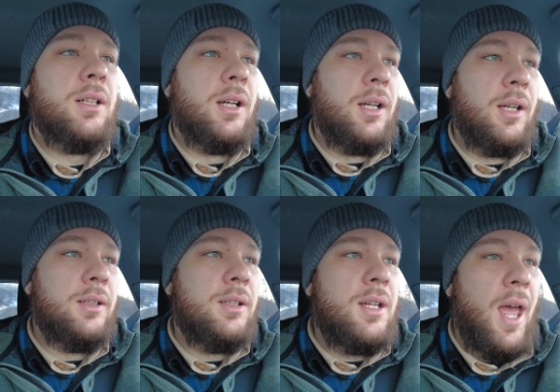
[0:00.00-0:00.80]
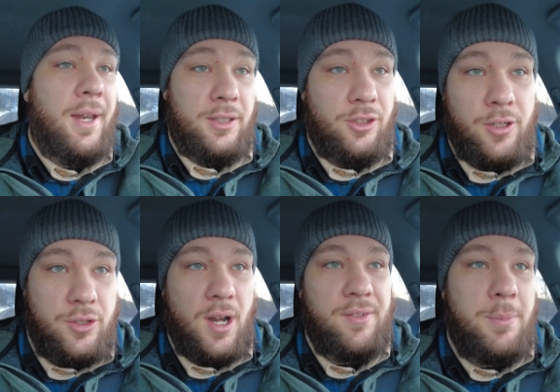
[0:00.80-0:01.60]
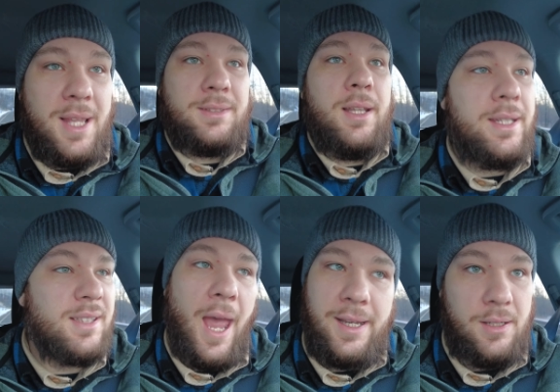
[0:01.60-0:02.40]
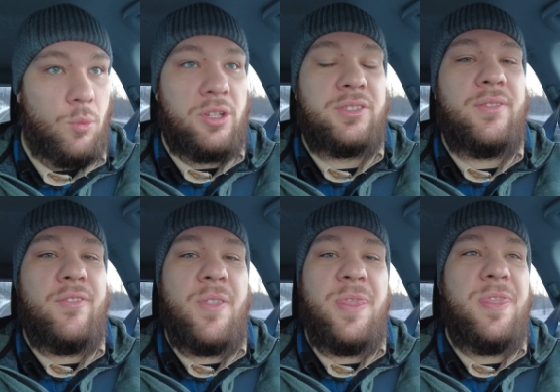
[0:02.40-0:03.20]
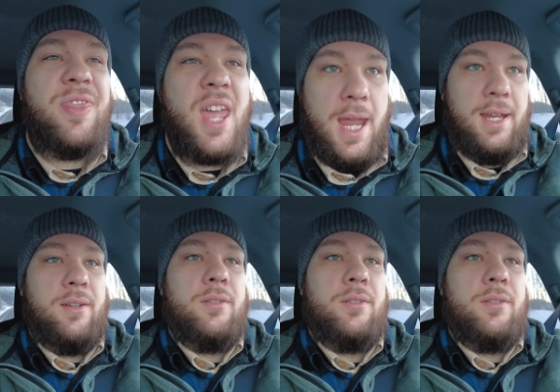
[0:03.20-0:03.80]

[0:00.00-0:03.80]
Uh, and I started driving past the lakes, and it was thick